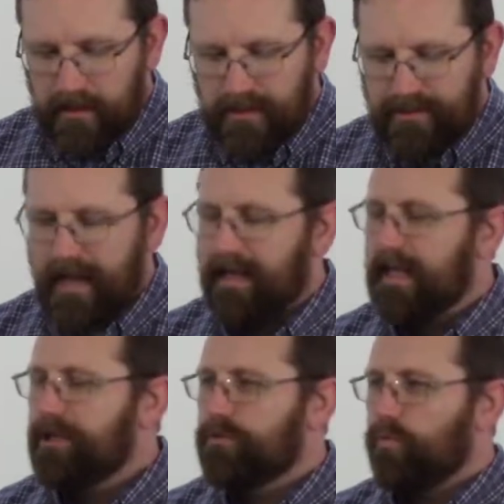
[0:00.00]
is that
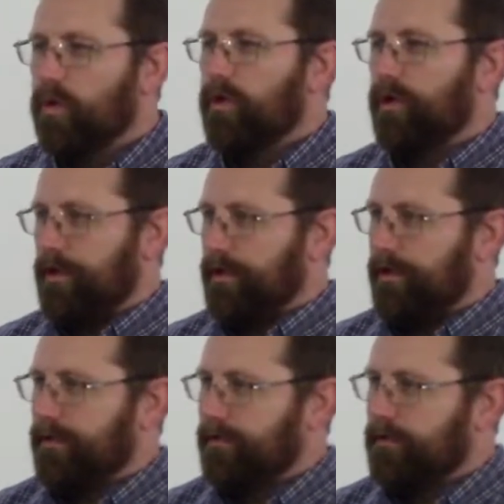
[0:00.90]
each
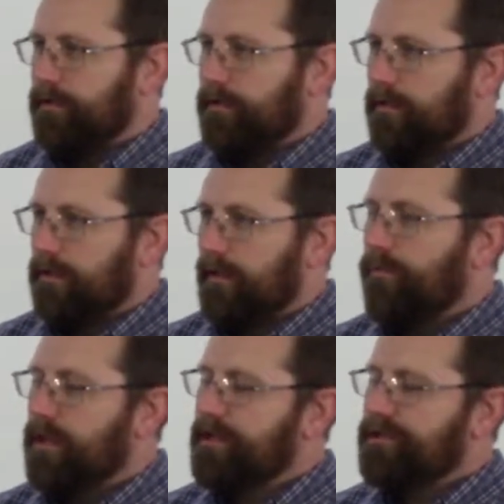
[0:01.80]
word, if
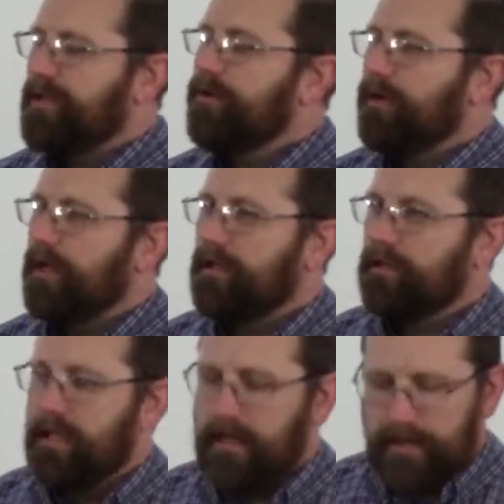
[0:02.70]
we consider
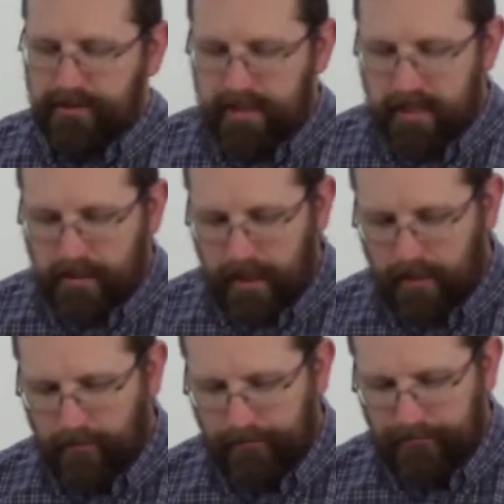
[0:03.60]
it in its
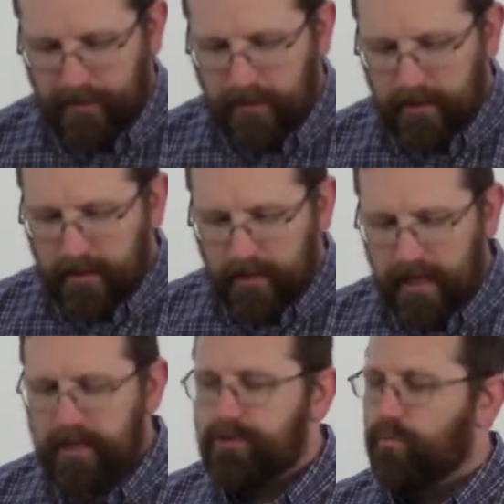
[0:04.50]
detail,
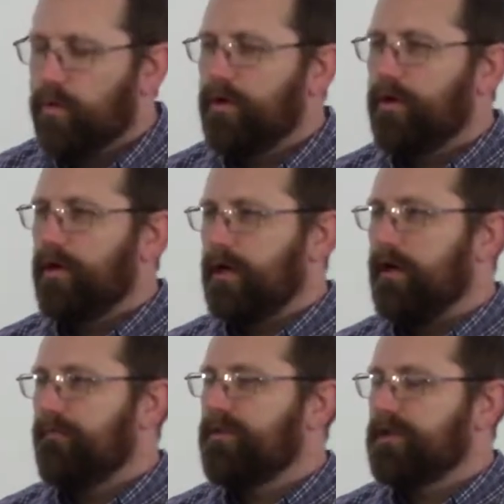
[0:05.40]
each word
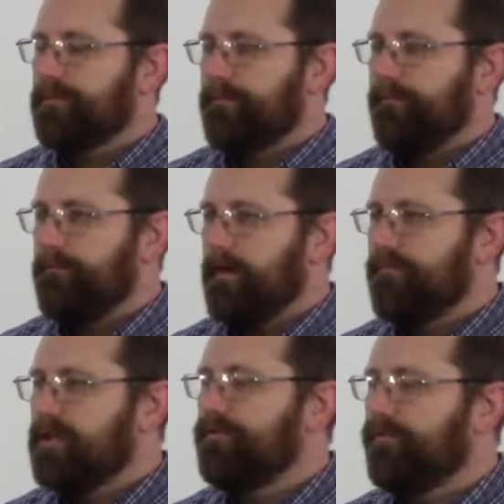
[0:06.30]
of this, of
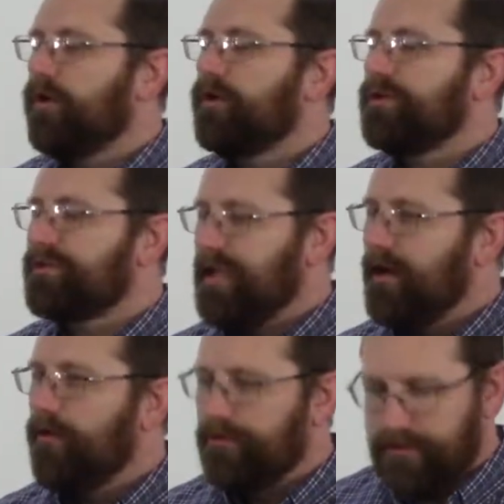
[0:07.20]
this verse
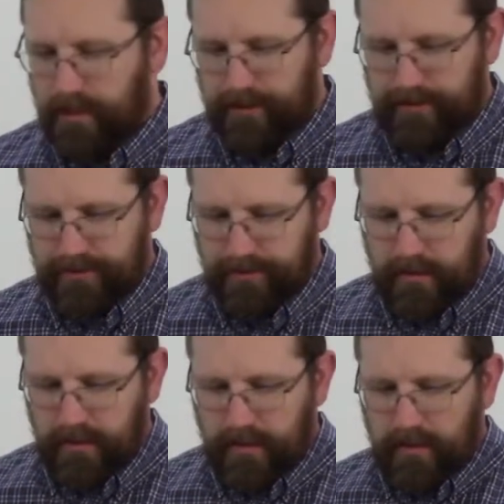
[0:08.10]
tells us
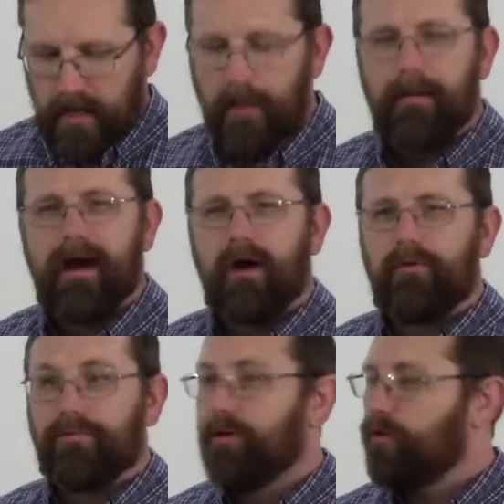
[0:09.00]
about the